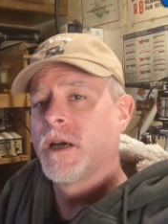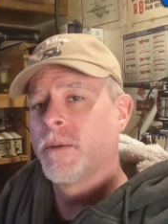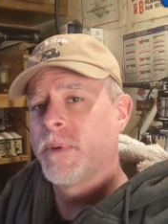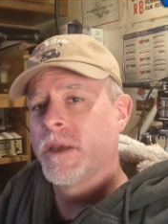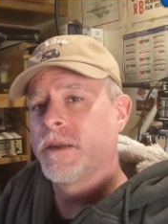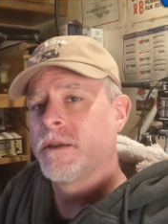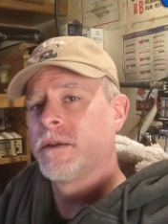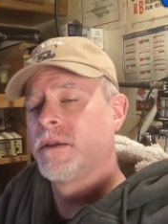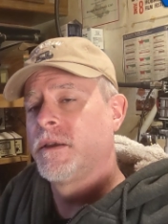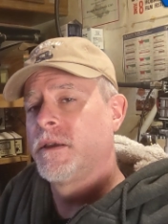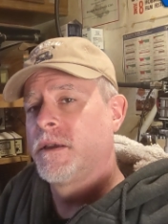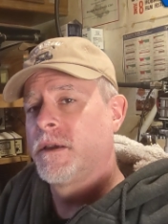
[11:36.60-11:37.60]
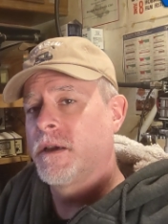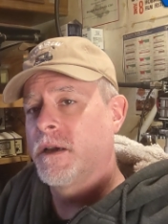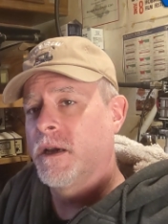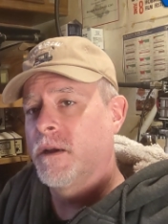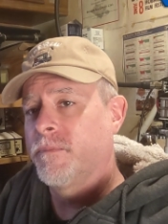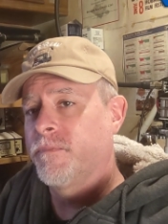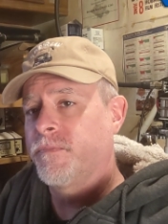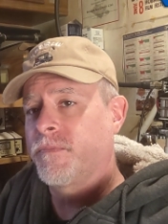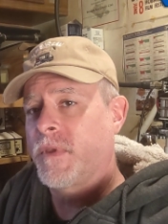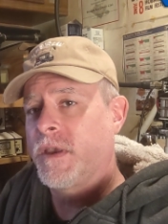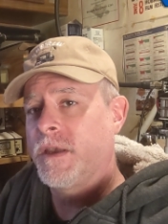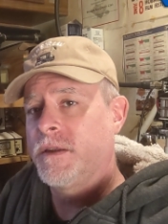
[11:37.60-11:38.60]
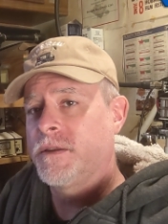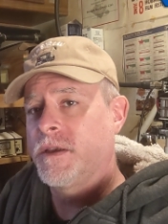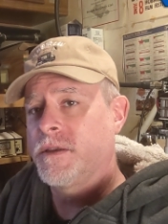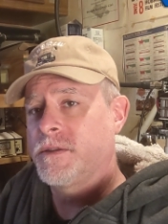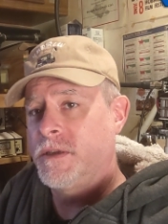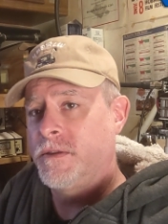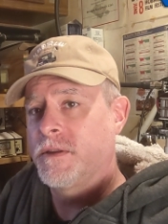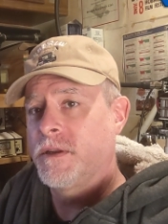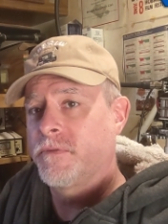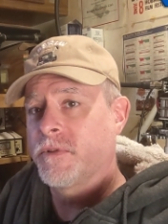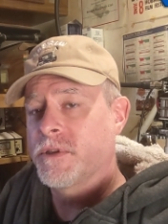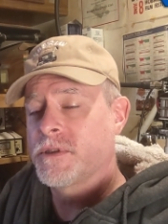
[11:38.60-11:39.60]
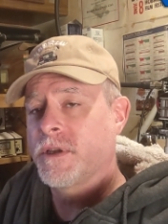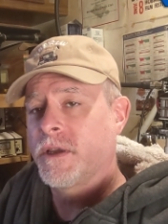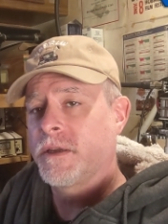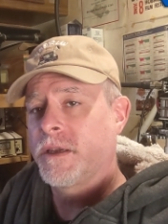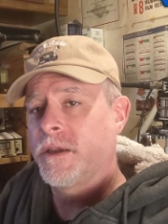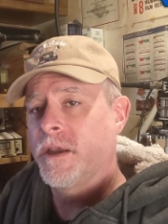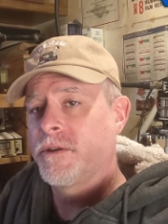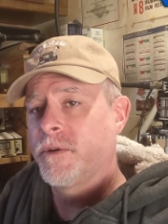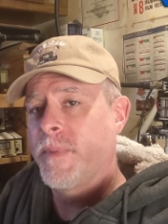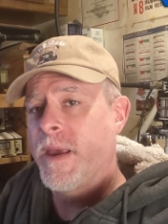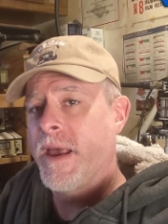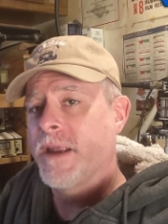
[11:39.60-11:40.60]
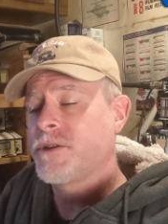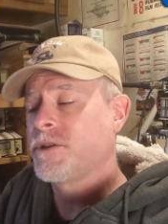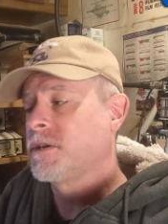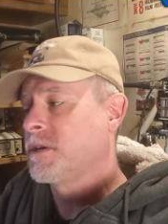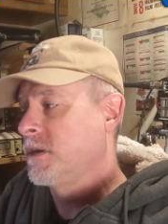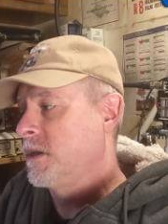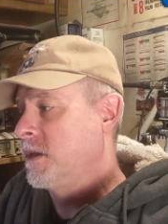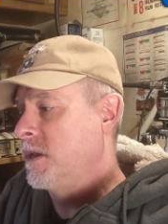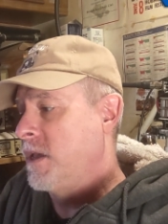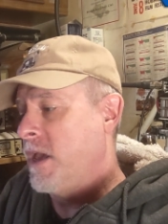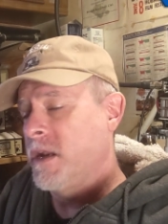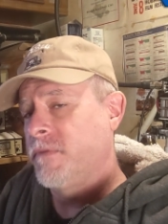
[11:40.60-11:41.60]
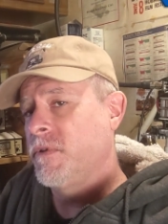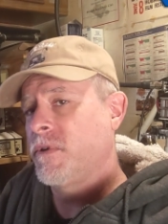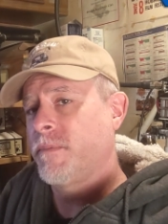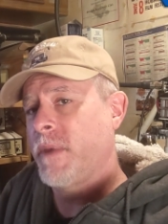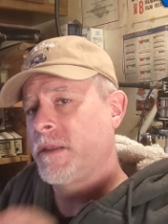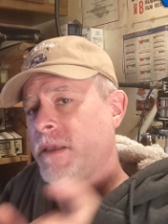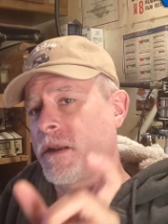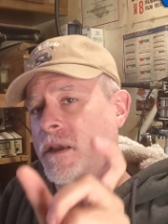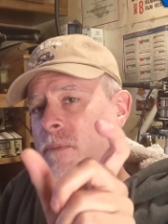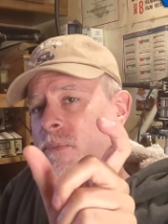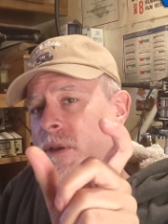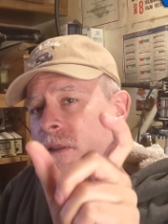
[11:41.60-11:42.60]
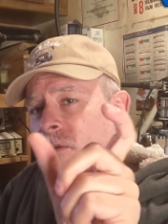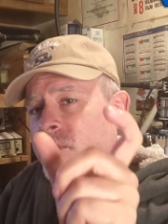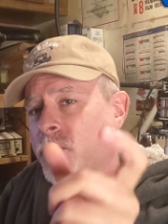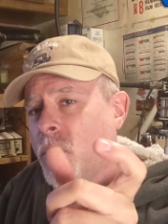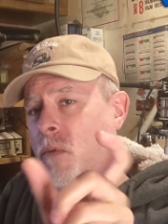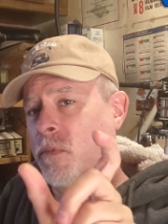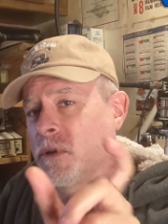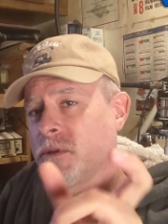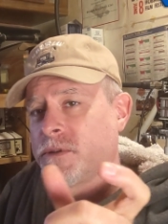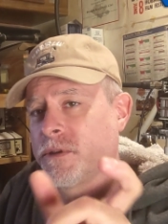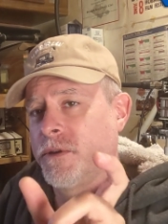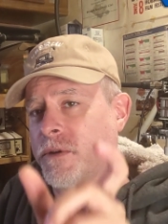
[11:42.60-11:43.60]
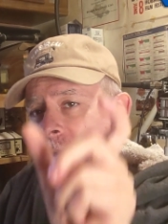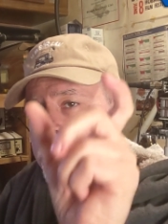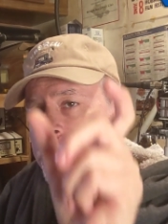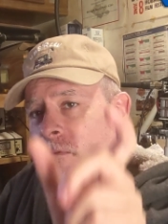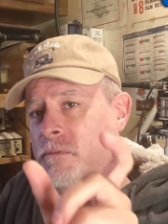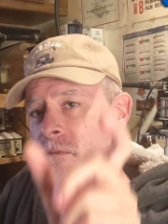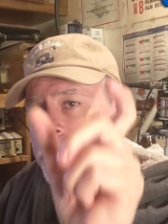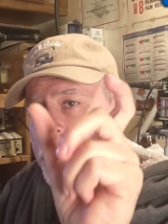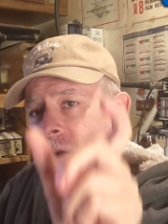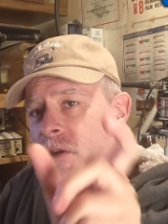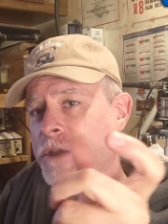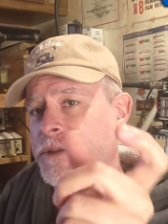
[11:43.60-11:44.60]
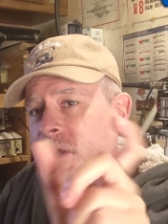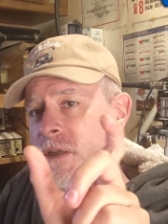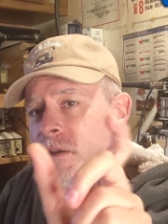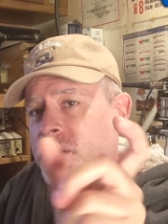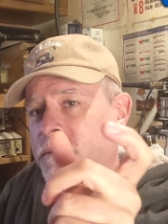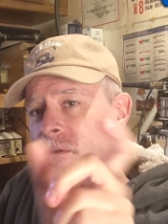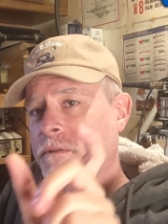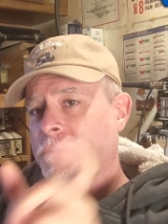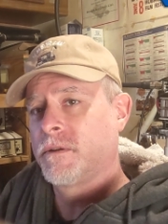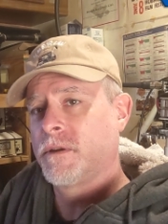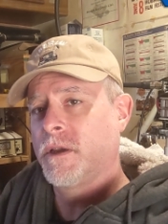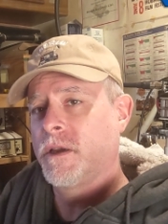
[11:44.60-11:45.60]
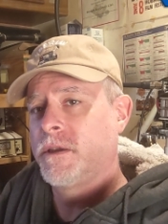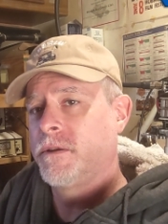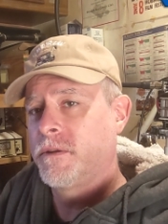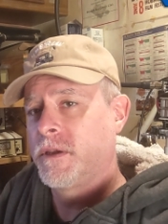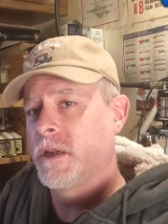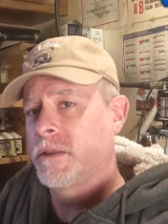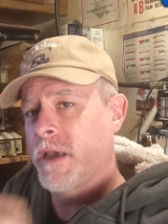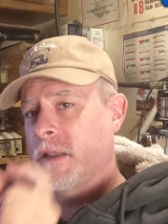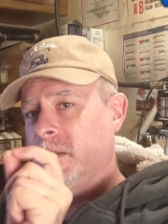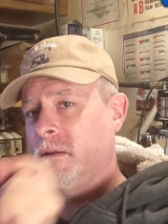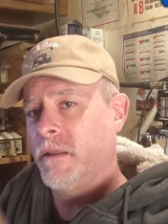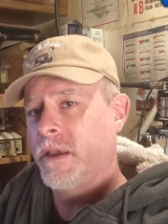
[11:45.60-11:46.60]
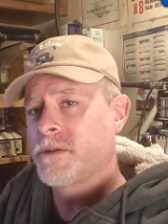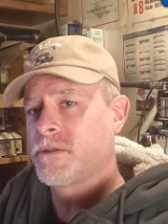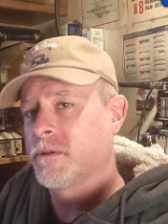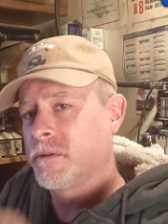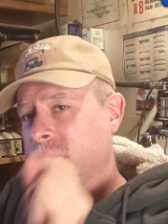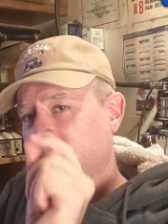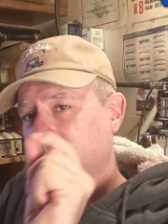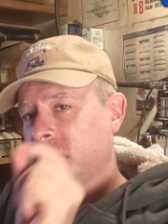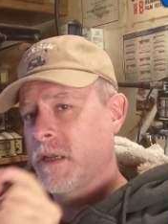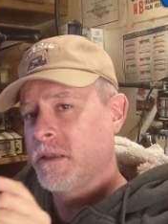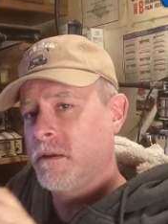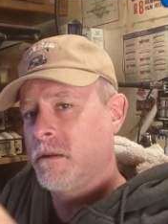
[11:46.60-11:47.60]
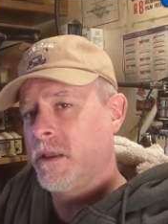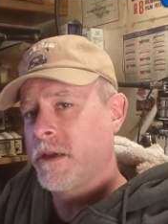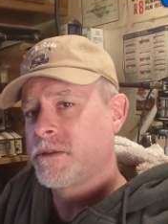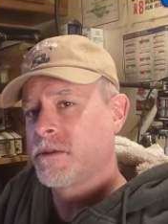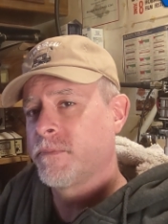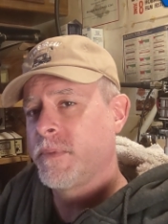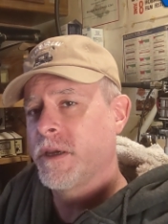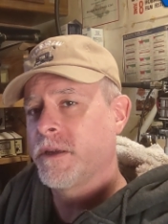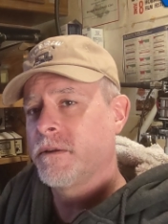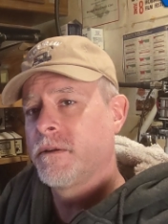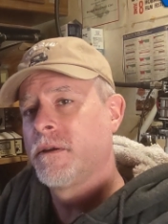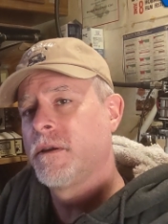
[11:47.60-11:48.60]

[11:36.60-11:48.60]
a bit um, and uh, see the difference on, on your match. And if you can make that coupling loop mobile so you can adjust it, uh, you can get that little extra, that little extra bit